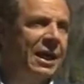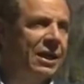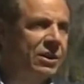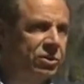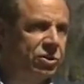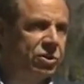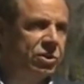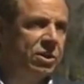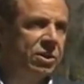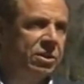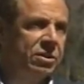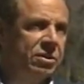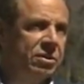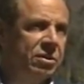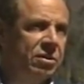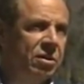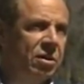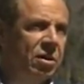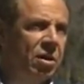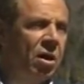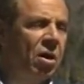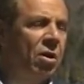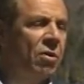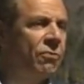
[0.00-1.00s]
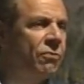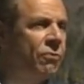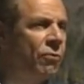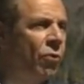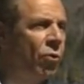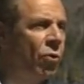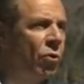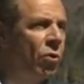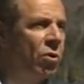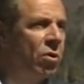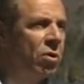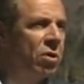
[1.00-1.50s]
engine
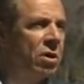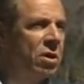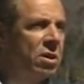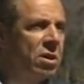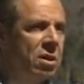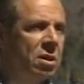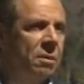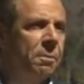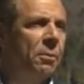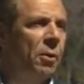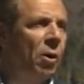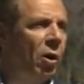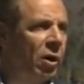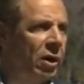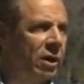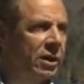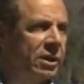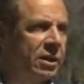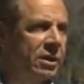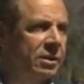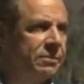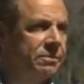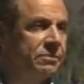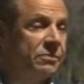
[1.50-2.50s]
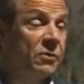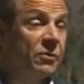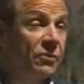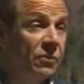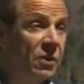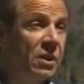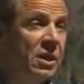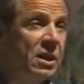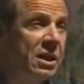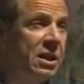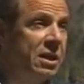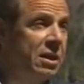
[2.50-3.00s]
for the park,
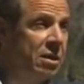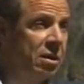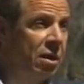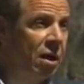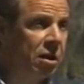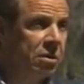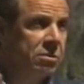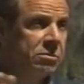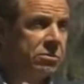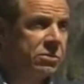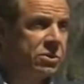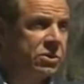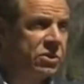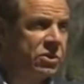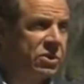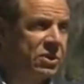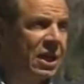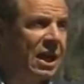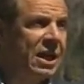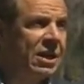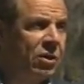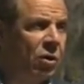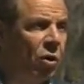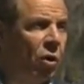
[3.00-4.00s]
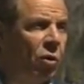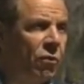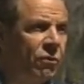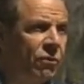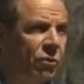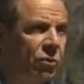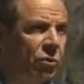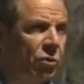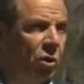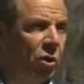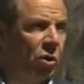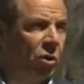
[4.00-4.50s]
for the state
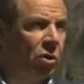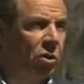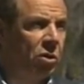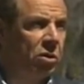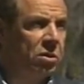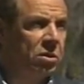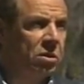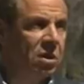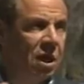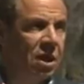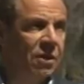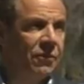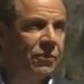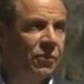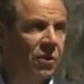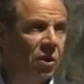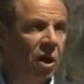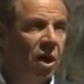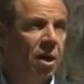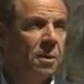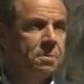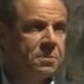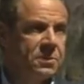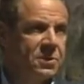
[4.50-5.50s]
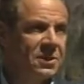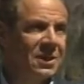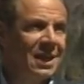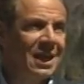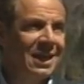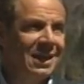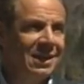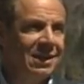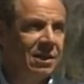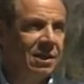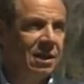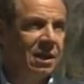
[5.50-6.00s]
overall, and for
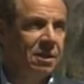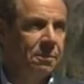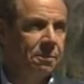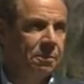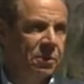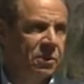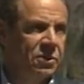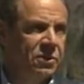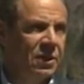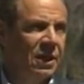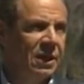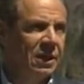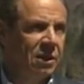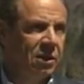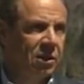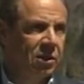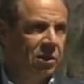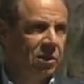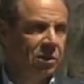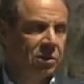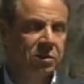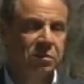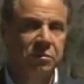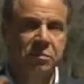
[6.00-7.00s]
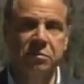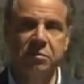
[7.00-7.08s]
upstate in particular.